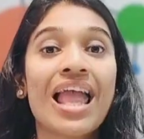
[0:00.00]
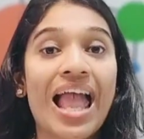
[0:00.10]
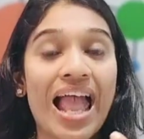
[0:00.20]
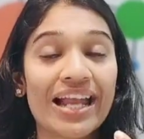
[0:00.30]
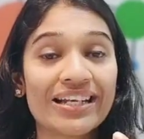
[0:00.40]

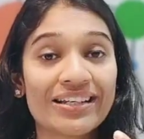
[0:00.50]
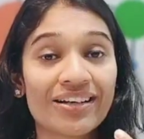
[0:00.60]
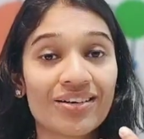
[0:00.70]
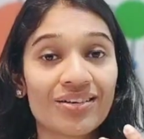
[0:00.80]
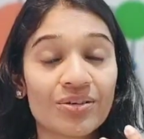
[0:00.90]
and
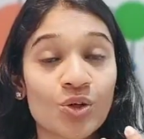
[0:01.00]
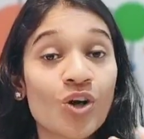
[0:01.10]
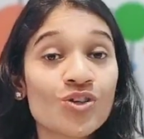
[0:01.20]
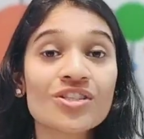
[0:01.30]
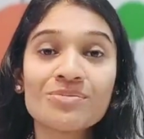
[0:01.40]
not
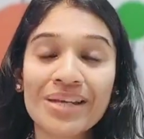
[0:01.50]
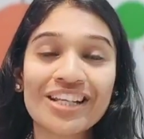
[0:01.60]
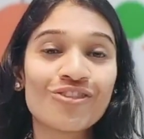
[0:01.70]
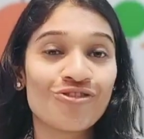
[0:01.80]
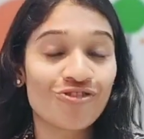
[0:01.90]
just make
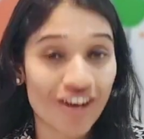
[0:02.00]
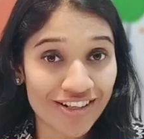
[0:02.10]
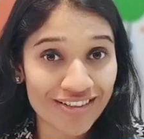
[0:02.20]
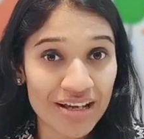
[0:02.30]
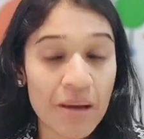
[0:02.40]
it
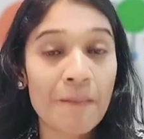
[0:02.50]
fun,